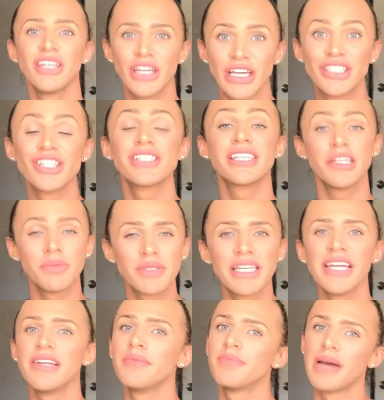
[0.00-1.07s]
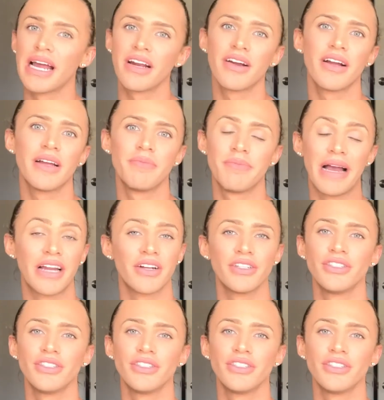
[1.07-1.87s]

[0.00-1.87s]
it just keeps getting better and better.